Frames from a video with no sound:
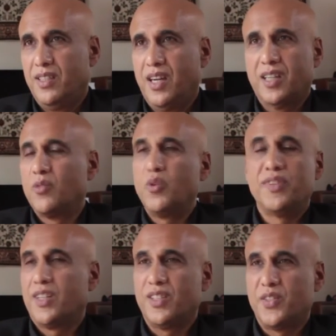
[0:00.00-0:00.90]
How uh-huh. come ah. we've
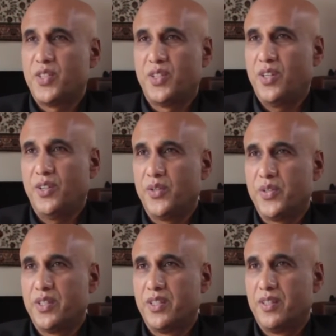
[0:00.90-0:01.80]
not done scenarios?
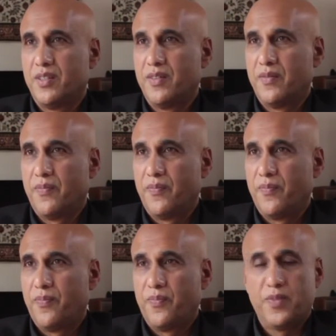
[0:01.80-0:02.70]
Or our foresight is very
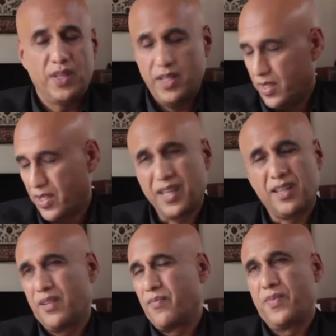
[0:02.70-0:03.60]
short term.
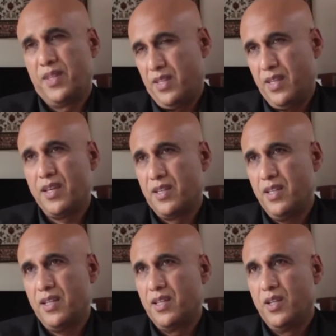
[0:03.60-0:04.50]
Exactly. Not really long term.
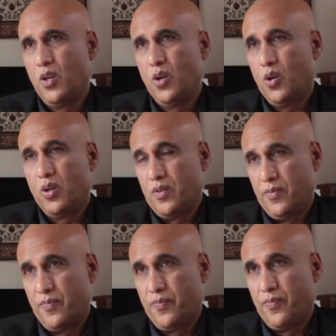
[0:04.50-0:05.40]
Yeah. yeah. Or
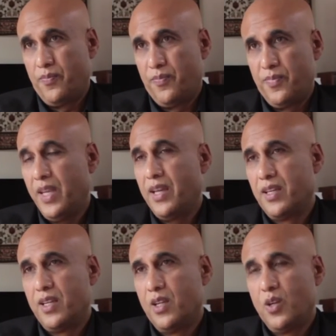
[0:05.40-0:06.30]
not a combination yeah. of both.